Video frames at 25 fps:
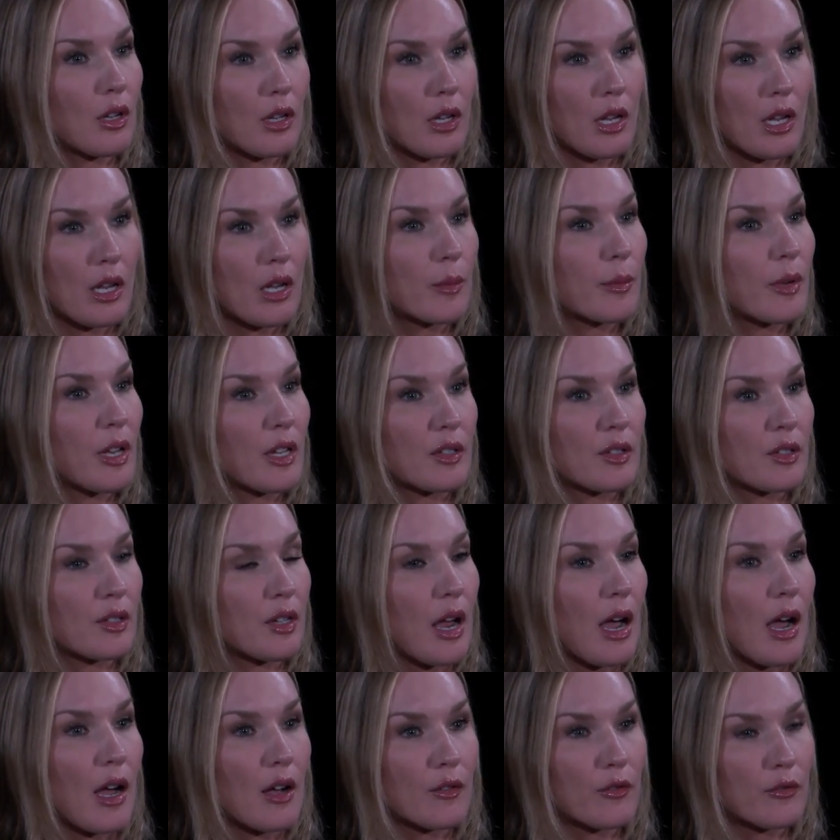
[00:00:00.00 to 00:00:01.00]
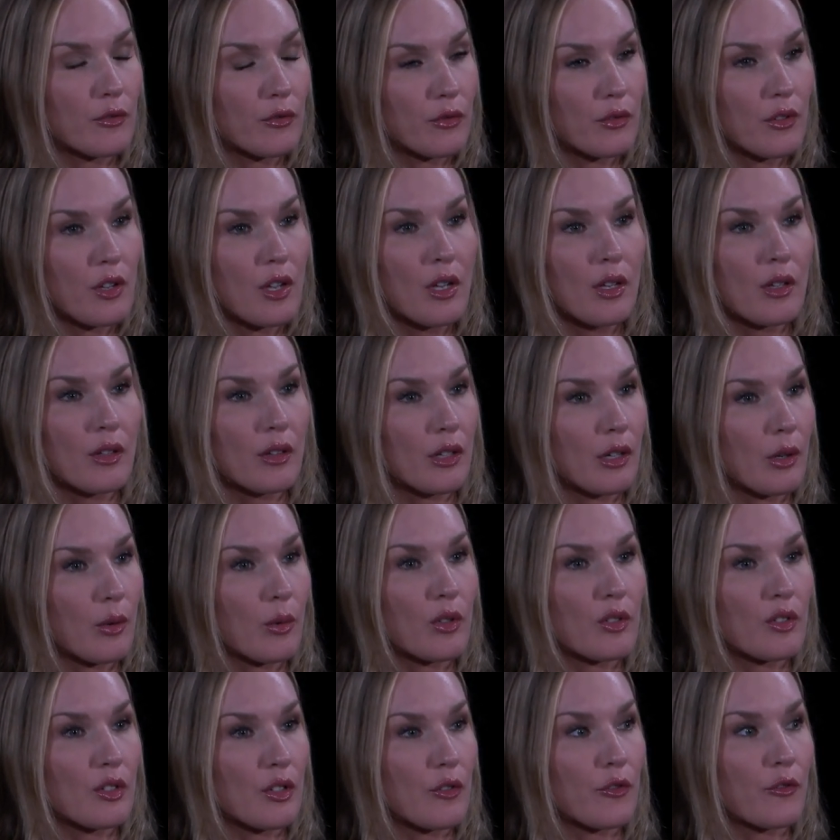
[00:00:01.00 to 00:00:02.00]
EMS staff. There
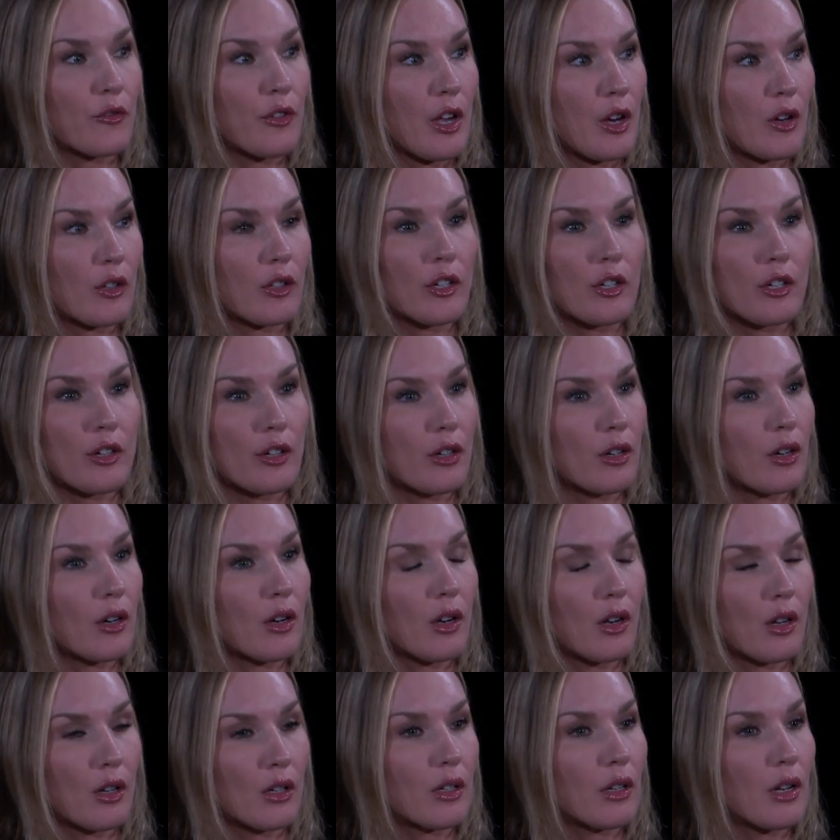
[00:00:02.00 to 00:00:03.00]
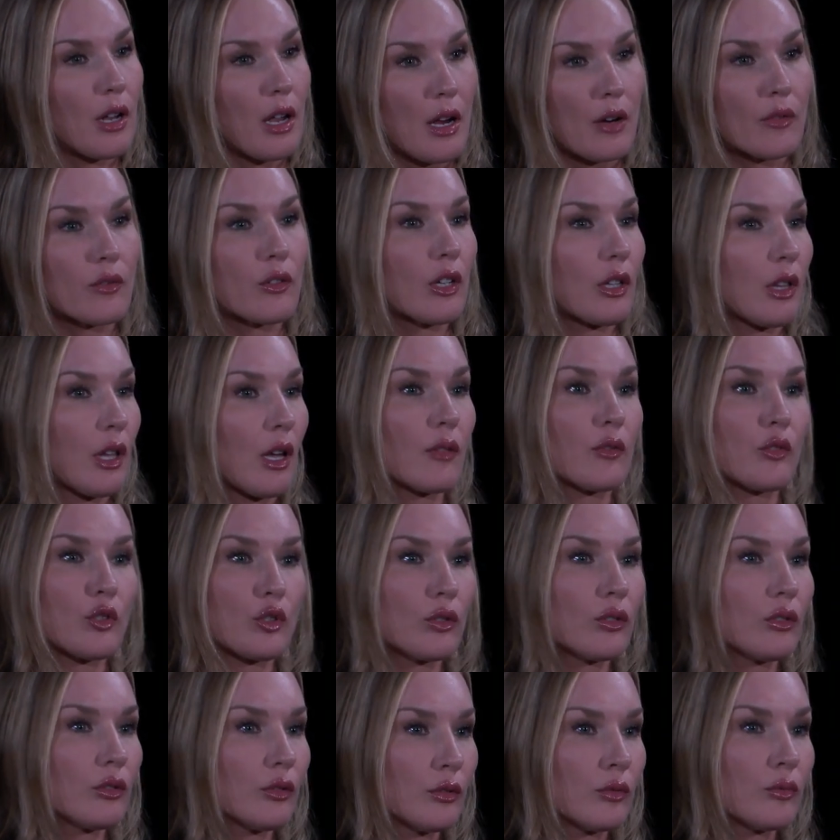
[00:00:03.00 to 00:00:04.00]
was a failure on every
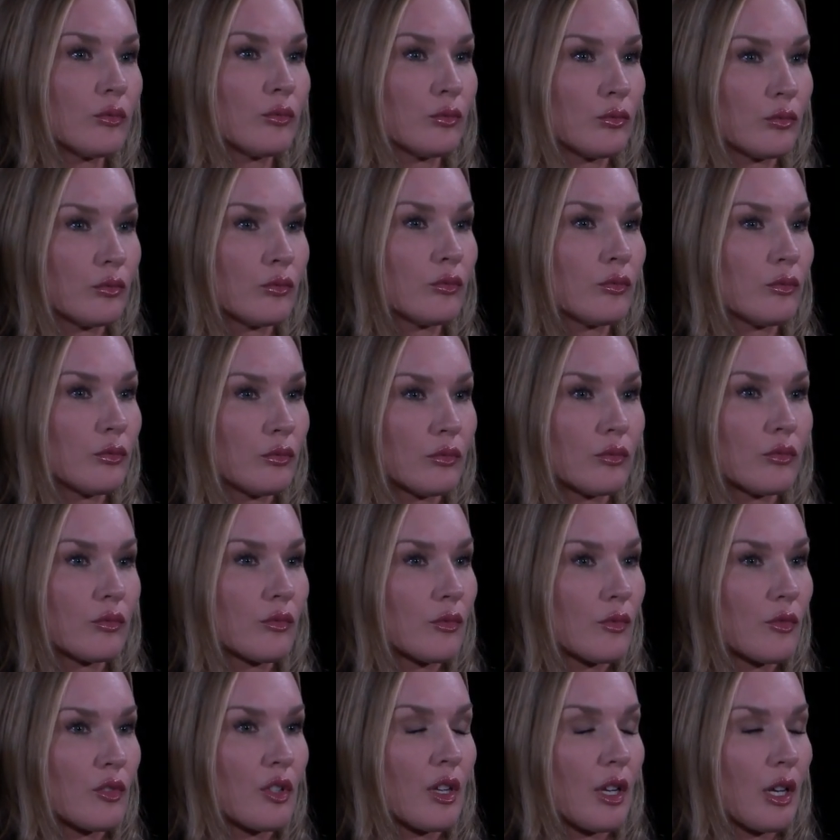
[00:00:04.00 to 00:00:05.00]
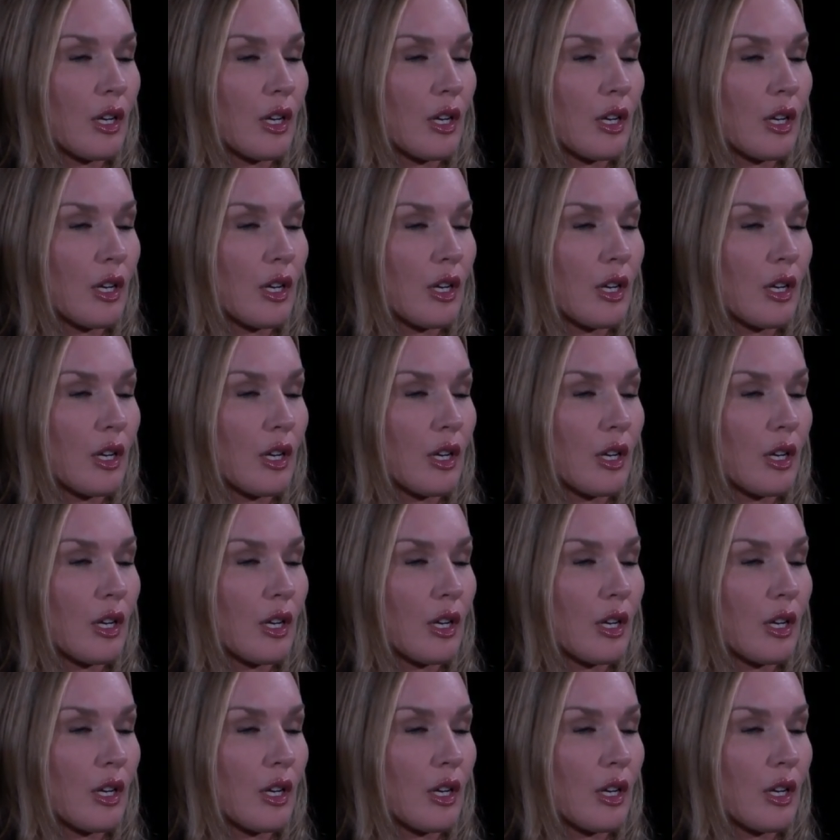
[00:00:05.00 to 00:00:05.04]
level to